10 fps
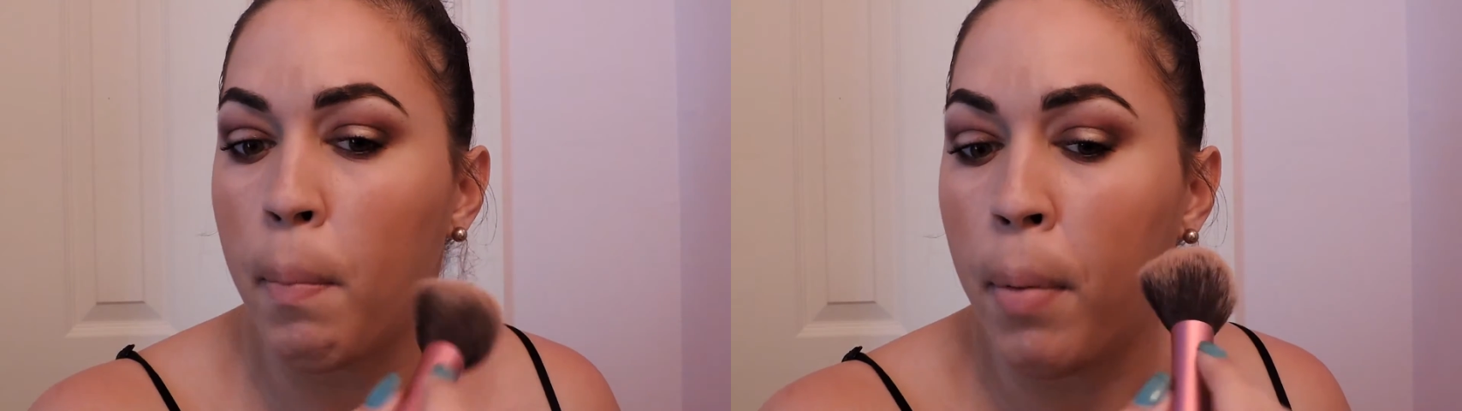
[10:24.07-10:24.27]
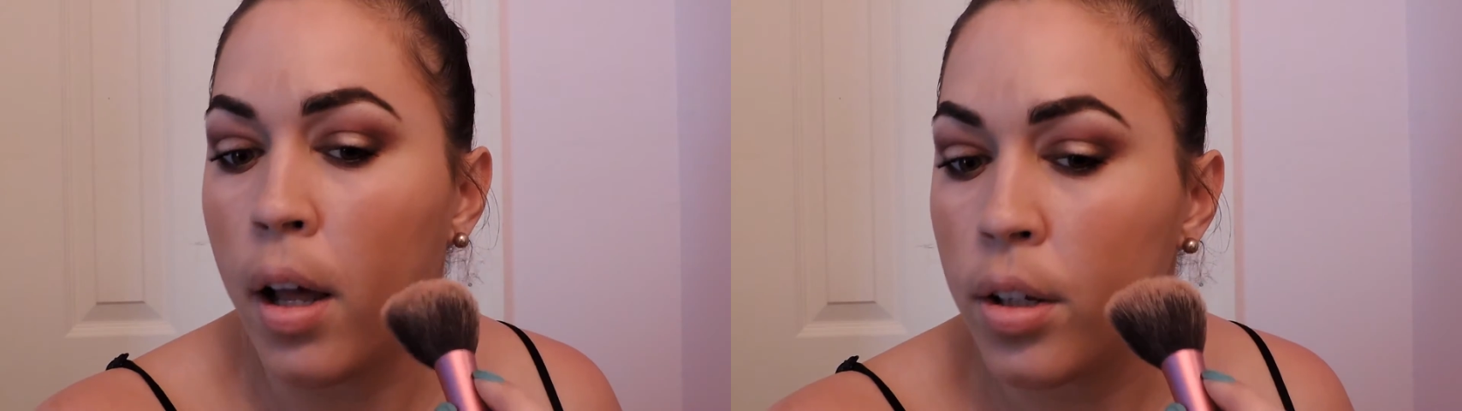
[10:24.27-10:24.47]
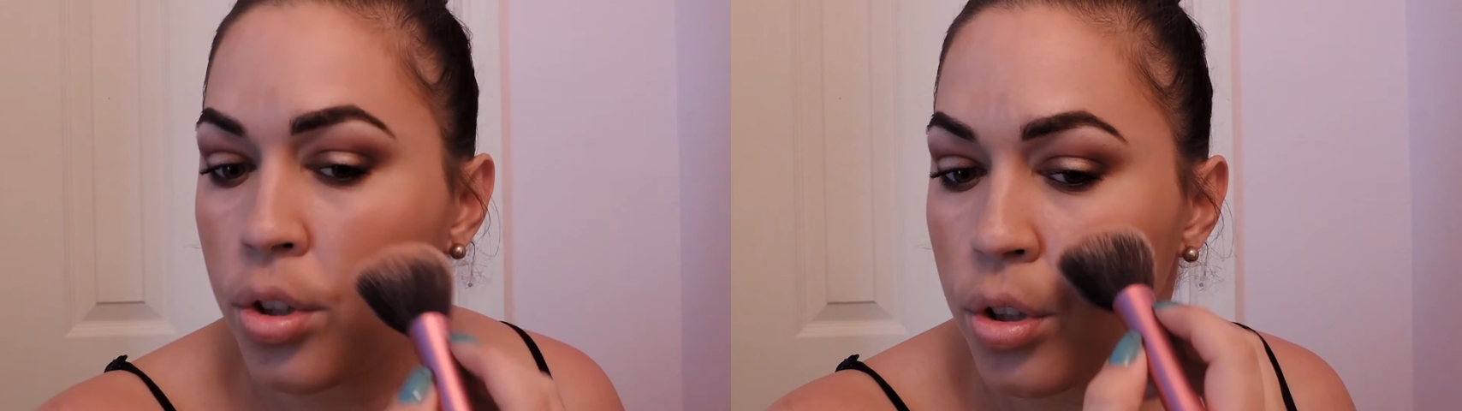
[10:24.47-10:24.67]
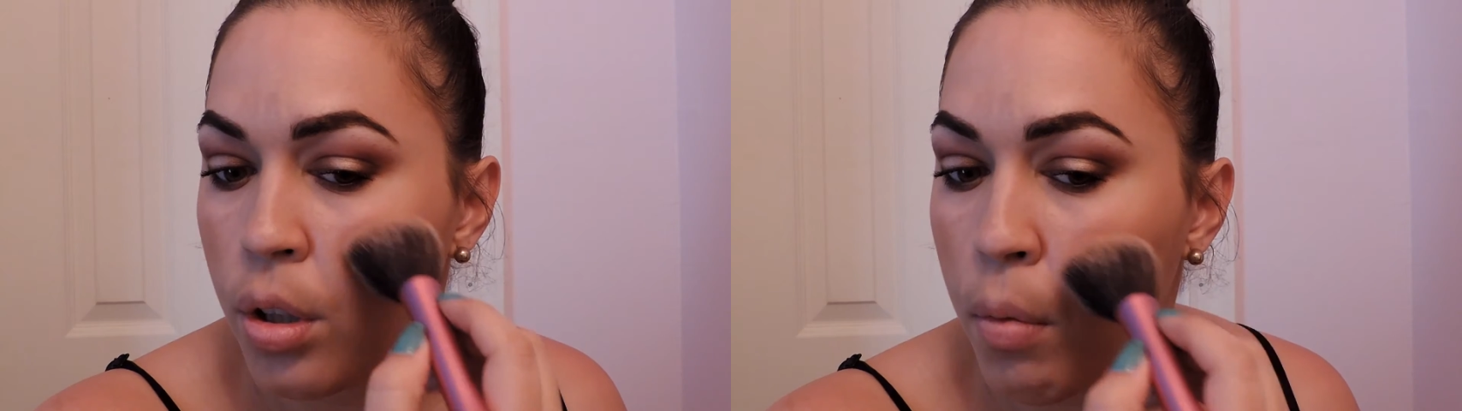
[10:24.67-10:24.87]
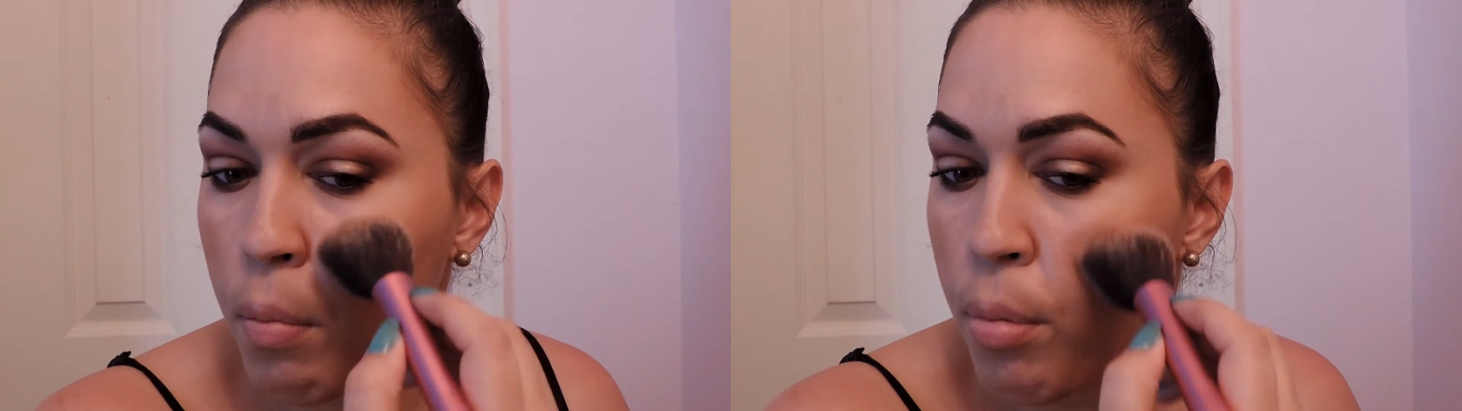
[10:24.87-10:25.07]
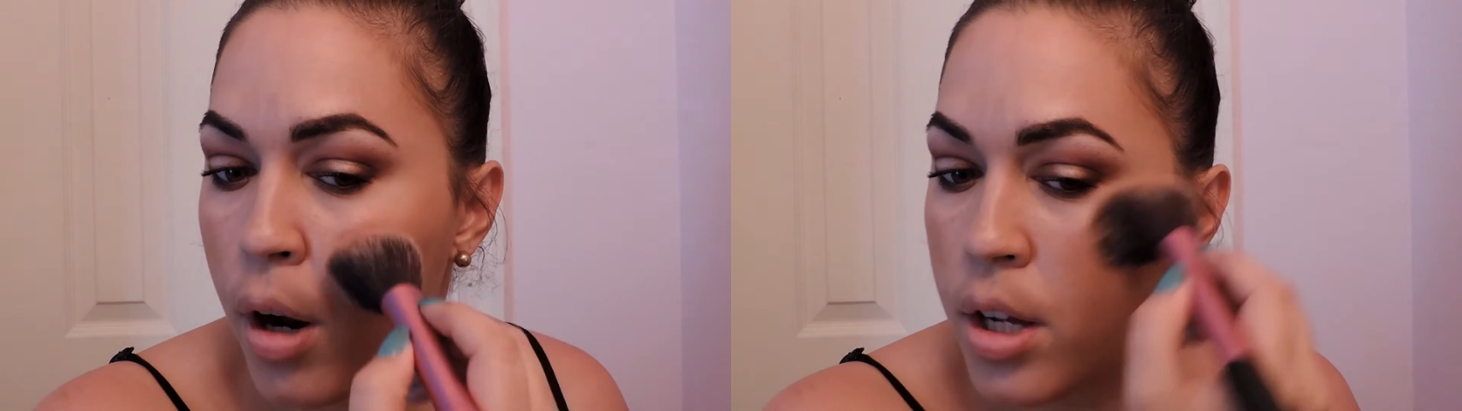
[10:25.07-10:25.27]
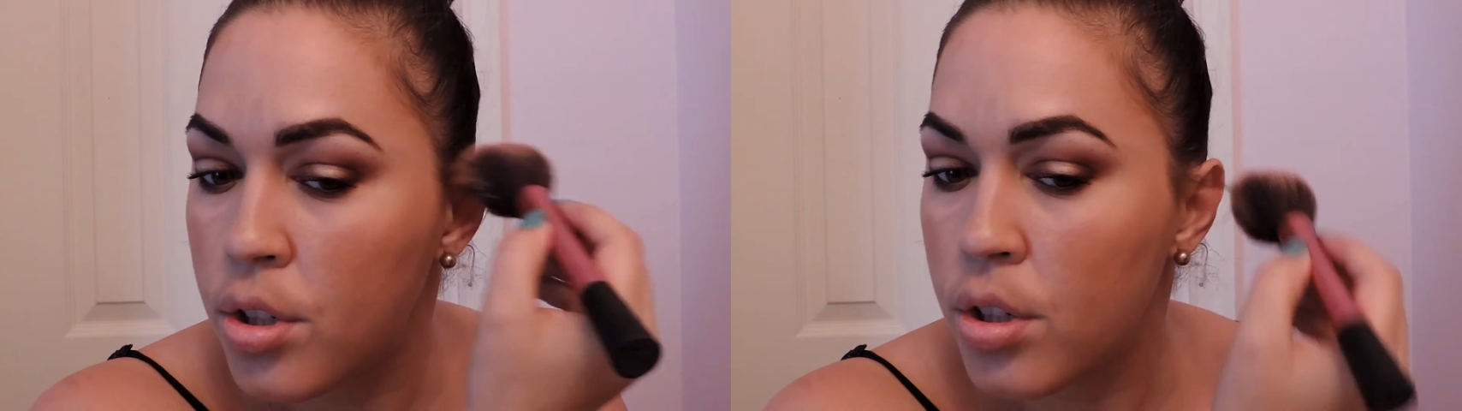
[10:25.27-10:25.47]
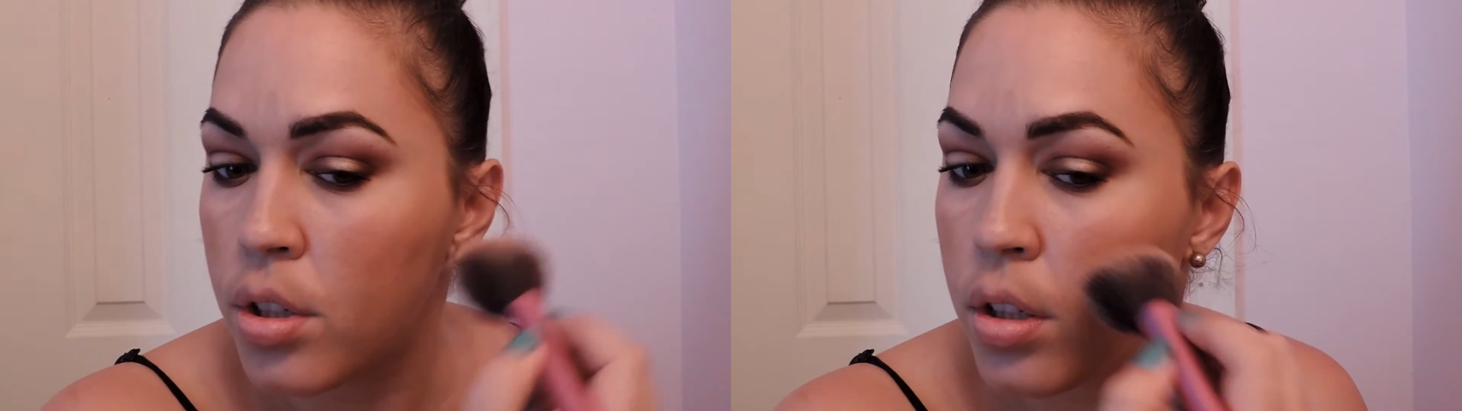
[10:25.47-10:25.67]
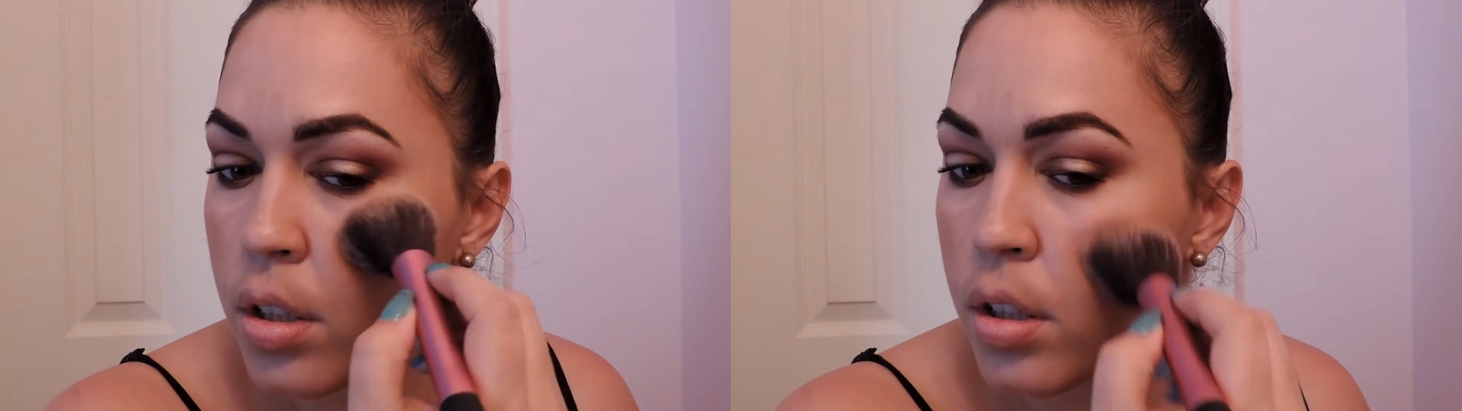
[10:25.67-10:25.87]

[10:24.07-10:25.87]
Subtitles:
blush brush.